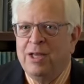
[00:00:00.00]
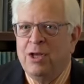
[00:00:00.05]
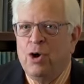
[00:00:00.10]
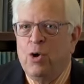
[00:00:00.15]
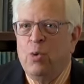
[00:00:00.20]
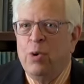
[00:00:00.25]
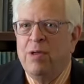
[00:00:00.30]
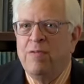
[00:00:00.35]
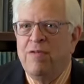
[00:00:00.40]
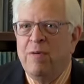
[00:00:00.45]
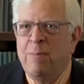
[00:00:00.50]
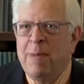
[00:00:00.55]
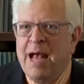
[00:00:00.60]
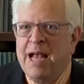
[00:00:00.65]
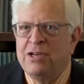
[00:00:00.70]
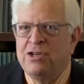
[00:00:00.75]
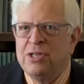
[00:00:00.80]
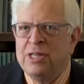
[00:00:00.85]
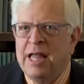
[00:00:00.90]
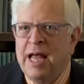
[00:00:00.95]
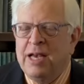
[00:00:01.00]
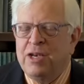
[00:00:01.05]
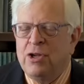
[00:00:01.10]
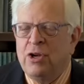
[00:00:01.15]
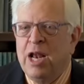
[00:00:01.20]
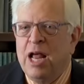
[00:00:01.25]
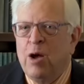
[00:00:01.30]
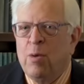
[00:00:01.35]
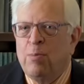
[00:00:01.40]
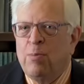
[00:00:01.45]
Who would have imagined that? You
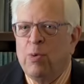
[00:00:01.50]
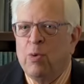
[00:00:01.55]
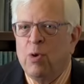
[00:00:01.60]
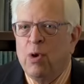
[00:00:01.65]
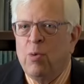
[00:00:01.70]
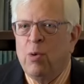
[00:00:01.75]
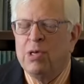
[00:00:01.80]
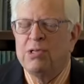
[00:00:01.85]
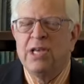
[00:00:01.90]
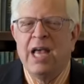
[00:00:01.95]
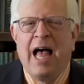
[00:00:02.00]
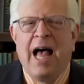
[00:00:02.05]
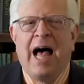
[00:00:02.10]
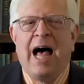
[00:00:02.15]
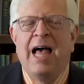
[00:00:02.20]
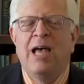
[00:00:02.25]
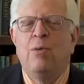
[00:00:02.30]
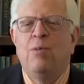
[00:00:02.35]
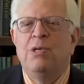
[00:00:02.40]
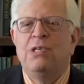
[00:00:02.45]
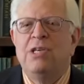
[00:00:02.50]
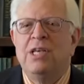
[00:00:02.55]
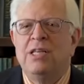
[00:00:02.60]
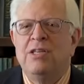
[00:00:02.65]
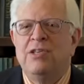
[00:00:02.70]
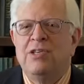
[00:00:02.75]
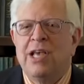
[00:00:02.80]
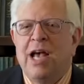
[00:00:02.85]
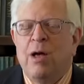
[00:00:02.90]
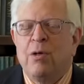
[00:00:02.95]
know how poor it was? I was in
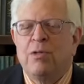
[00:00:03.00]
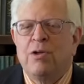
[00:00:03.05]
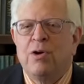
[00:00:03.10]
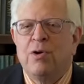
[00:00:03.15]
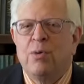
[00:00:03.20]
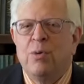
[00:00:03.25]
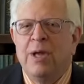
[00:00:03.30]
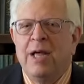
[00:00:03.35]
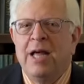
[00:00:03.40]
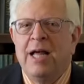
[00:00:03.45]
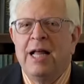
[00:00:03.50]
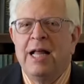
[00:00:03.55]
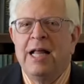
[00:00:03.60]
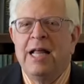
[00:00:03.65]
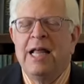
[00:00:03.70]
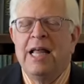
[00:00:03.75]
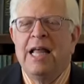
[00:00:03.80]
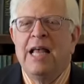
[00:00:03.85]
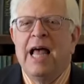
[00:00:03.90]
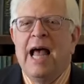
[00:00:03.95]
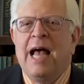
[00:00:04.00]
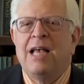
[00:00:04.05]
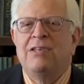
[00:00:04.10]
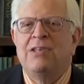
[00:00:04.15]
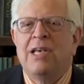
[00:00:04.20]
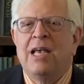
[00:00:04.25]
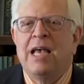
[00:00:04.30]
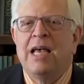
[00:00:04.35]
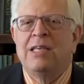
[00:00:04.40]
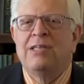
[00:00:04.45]
South Korea as,
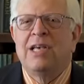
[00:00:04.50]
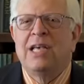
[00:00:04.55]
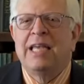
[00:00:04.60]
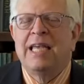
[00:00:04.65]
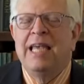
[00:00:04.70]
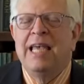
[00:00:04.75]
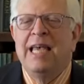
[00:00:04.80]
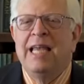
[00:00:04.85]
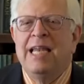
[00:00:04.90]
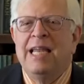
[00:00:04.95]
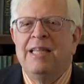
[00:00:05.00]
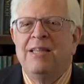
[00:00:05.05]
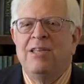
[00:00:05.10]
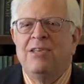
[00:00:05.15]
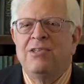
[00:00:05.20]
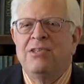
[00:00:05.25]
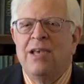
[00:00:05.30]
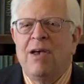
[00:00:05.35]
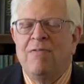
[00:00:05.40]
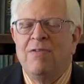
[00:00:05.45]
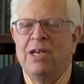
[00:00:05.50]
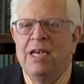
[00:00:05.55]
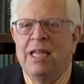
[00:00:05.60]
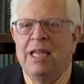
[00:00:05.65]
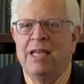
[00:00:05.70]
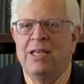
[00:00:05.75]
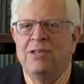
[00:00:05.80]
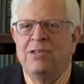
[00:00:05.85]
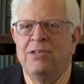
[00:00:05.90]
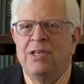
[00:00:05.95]
as a kid in the
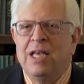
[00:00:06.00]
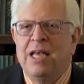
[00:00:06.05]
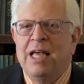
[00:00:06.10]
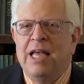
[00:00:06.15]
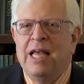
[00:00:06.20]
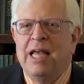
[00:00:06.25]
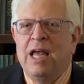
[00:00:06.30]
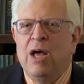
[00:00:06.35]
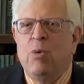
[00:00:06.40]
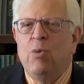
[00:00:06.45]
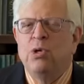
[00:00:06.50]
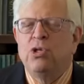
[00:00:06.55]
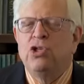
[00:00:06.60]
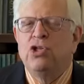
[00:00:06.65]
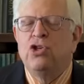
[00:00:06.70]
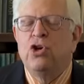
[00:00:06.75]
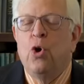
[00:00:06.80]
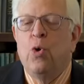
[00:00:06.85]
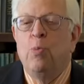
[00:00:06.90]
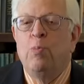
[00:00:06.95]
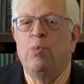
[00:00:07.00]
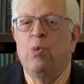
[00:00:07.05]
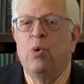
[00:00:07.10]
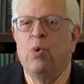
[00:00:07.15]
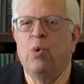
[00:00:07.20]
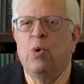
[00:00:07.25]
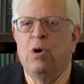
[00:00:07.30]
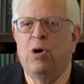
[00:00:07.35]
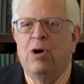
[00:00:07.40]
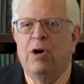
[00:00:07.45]
70s it was so
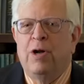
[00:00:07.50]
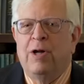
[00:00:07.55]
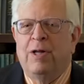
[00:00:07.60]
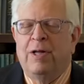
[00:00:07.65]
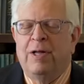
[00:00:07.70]
poor.